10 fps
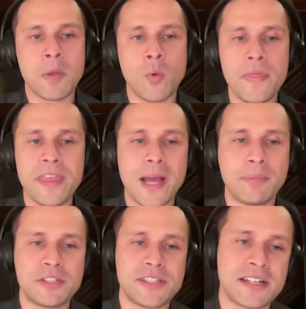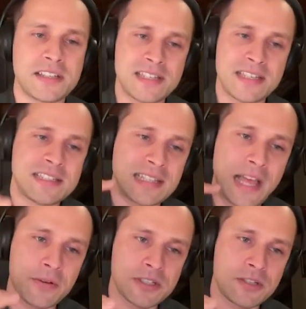But one thing optogenetics does, it's
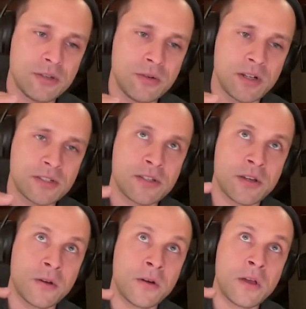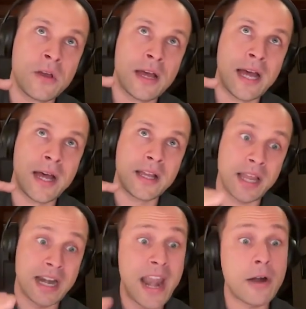allow us to also kind
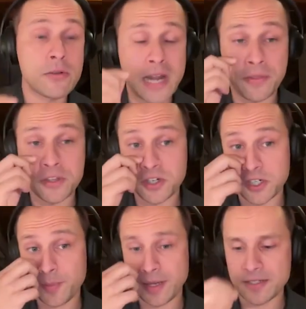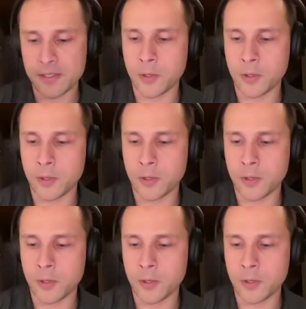of narrow down the search space.